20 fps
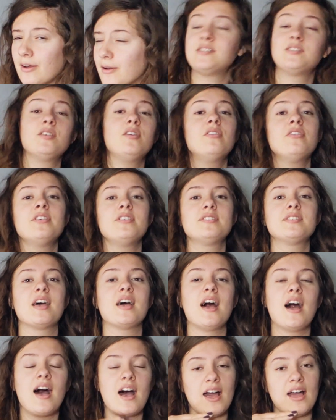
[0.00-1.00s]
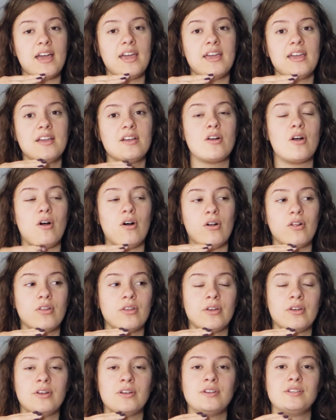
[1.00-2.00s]
I saw this
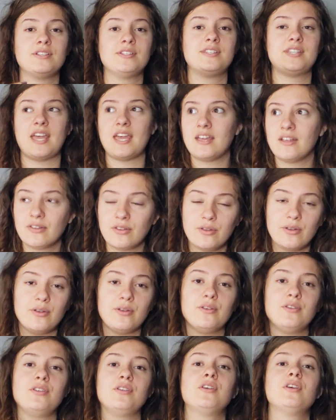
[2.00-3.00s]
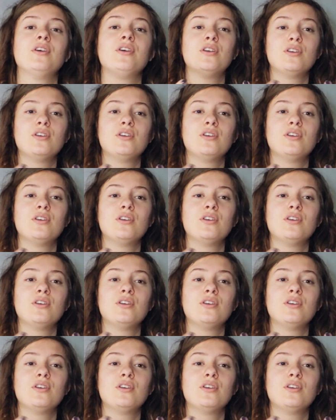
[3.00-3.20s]
high-collared, tailored